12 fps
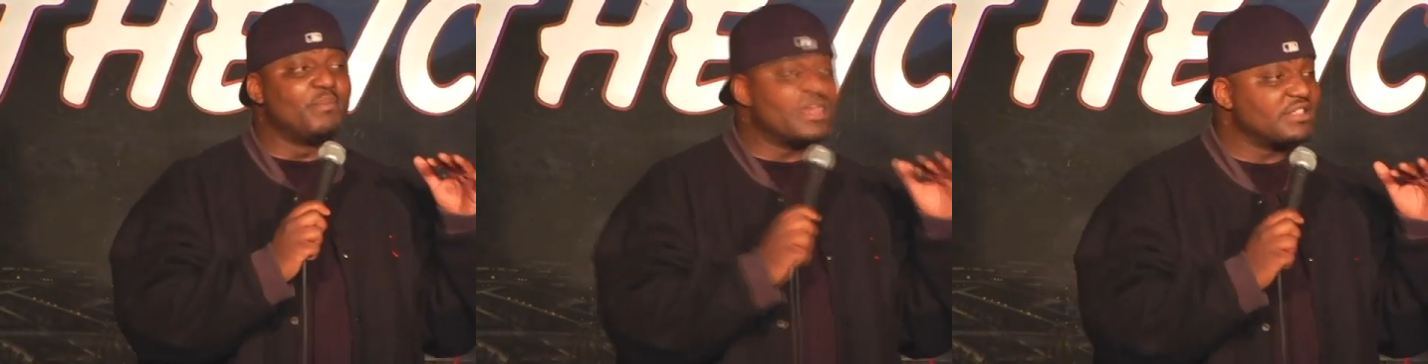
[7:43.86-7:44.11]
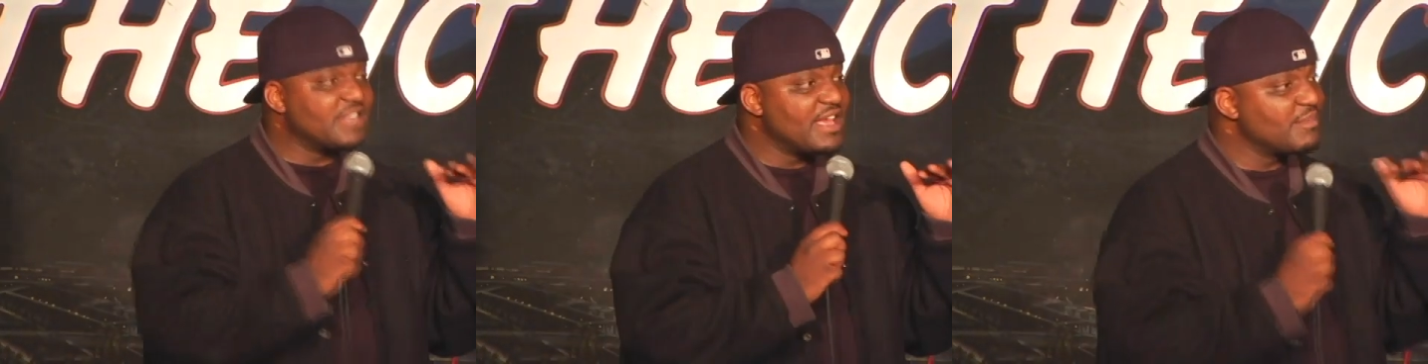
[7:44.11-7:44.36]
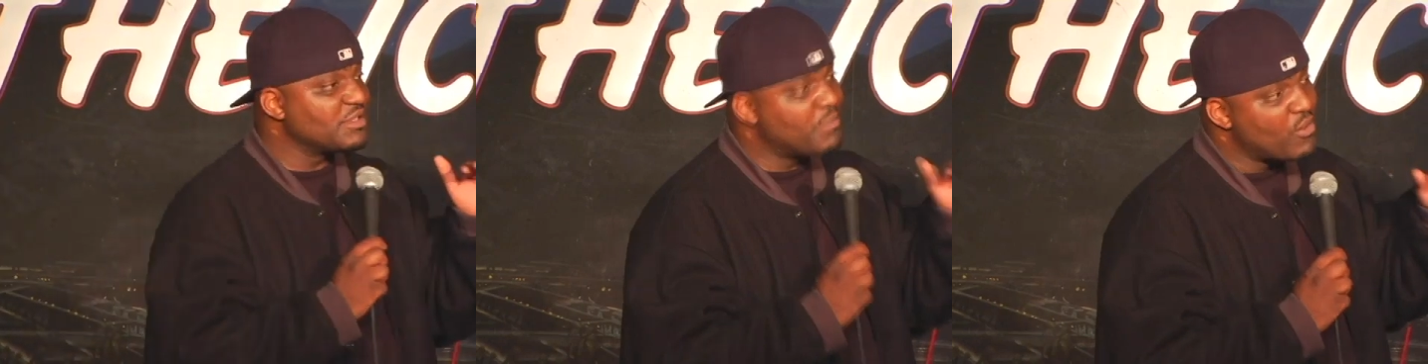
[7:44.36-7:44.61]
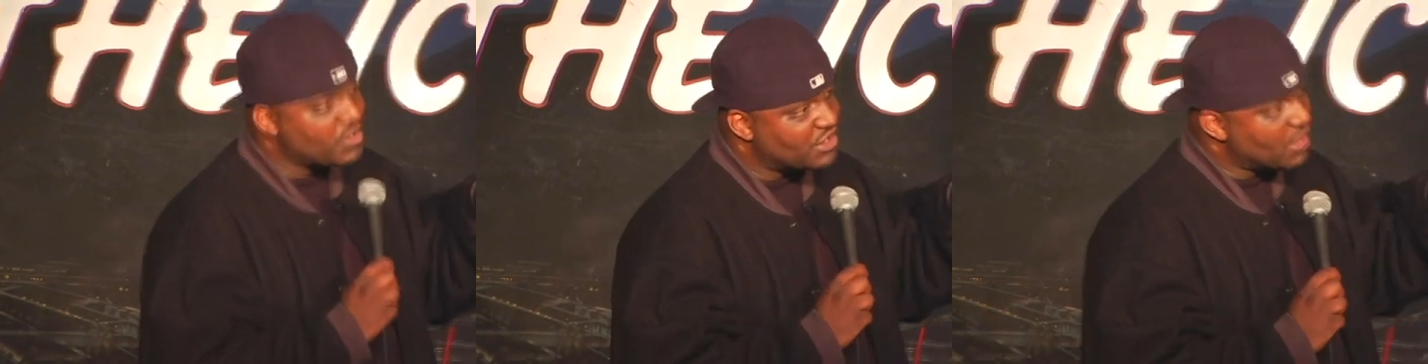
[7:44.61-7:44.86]
The Best Damn
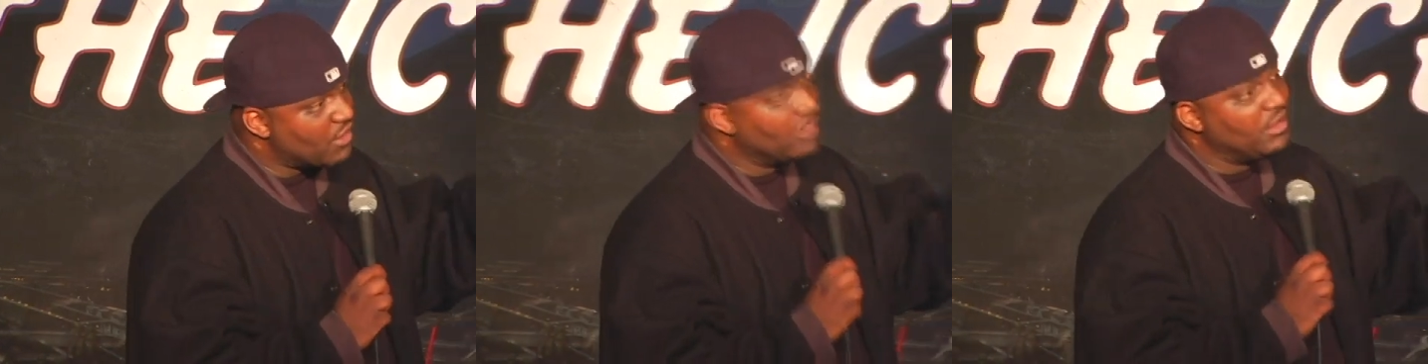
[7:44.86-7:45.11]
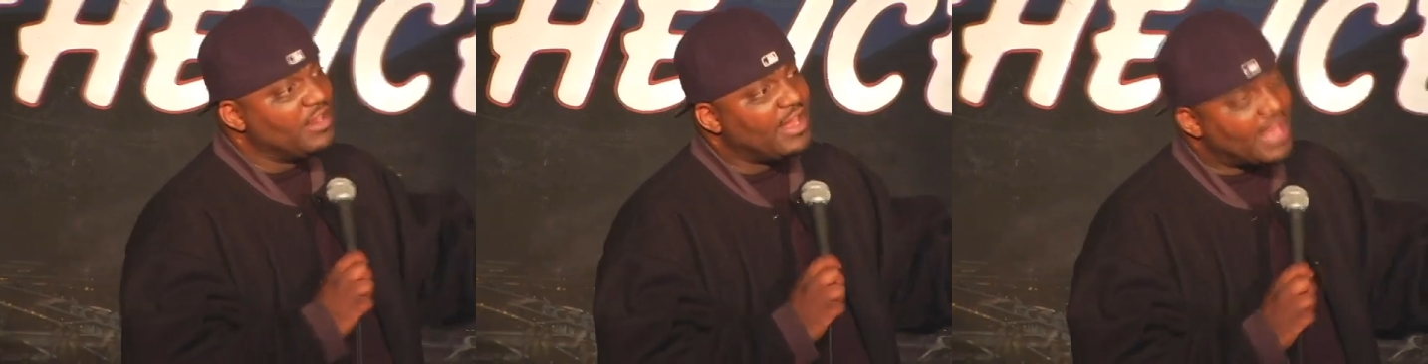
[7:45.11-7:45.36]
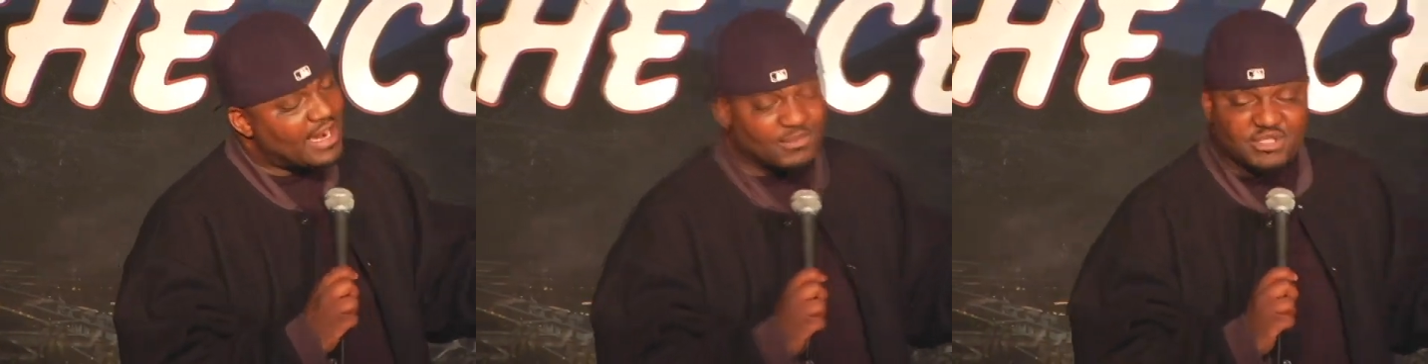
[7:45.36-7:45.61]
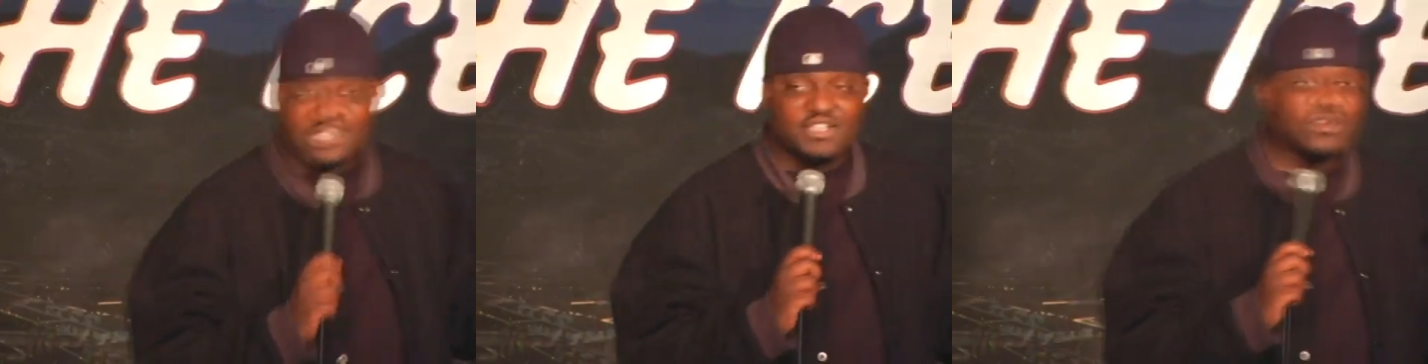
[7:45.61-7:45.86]
Sports Show, and I'm
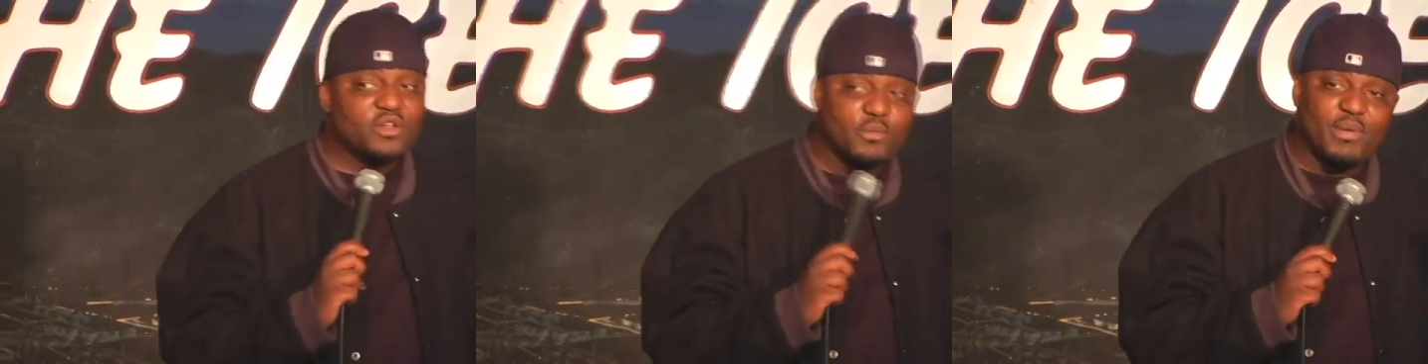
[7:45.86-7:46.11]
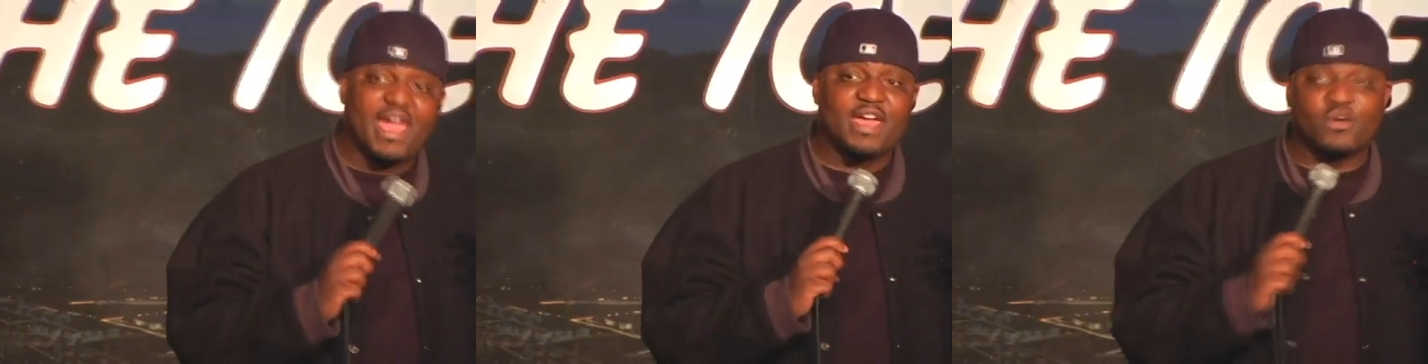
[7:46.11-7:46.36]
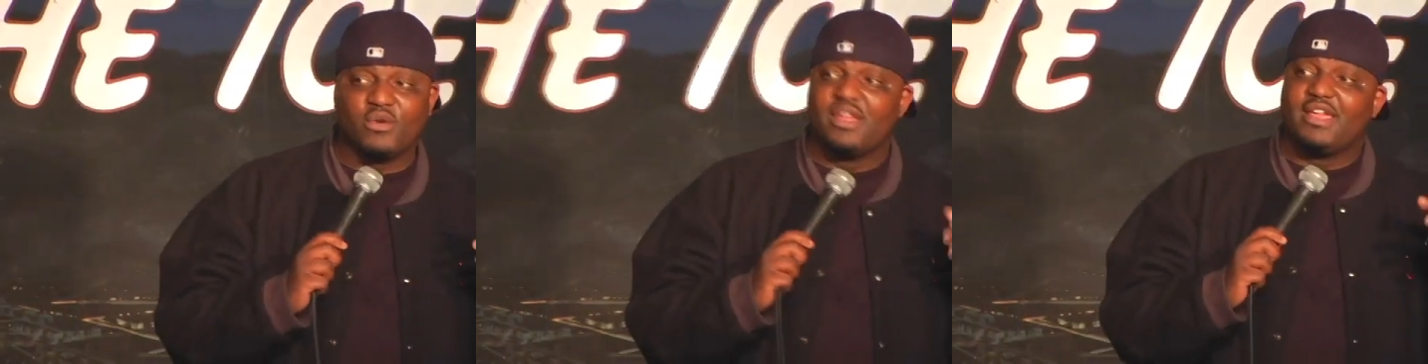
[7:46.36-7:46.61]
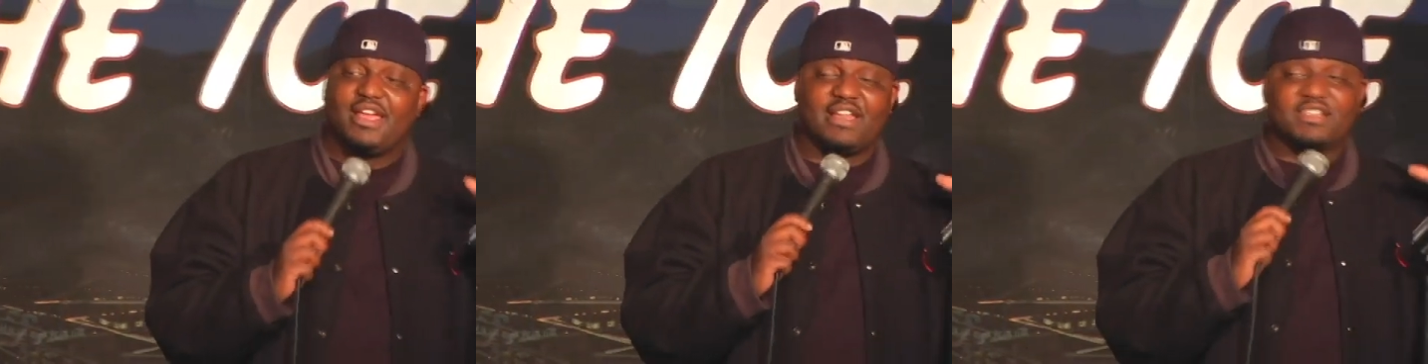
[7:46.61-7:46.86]
sitting on a panel,
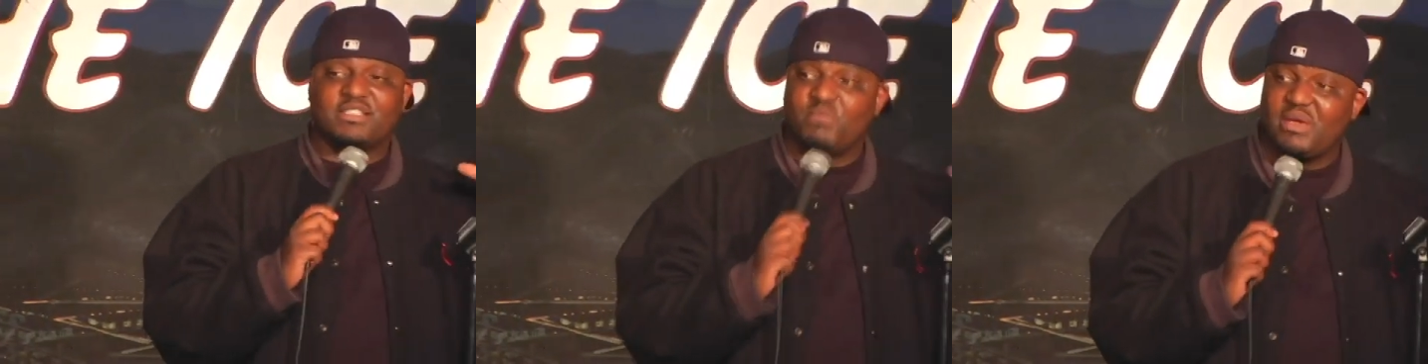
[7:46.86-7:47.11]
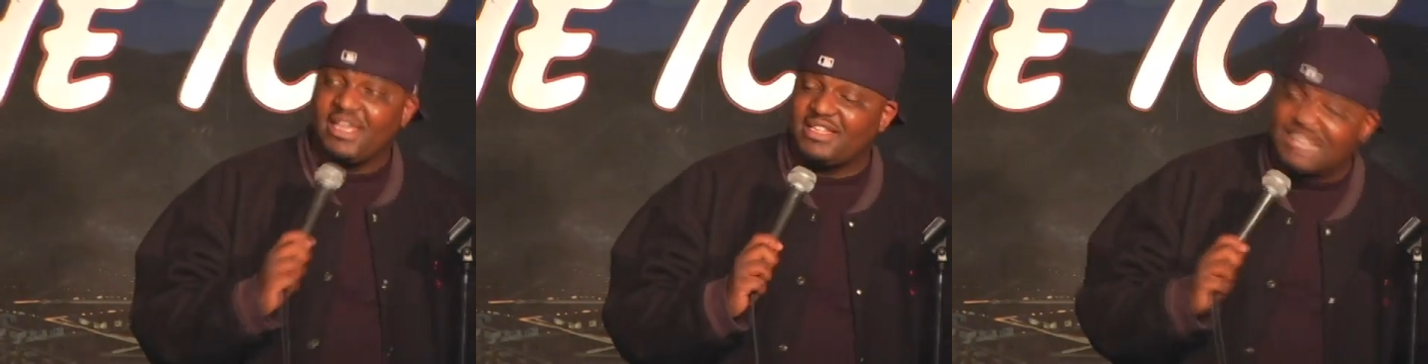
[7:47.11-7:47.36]
and it's me,